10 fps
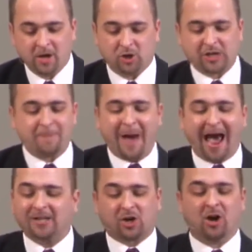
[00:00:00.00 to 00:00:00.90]
You say,
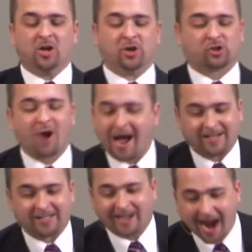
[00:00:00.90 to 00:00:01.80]
Pastor, you're trying
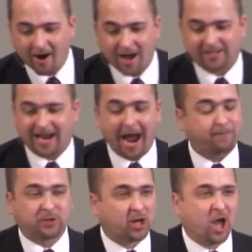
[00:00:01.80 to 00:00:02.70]
to scare us.
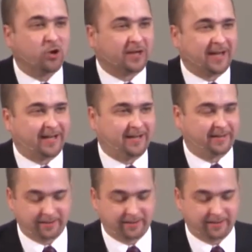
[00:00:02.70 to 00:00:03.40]
Absolutely.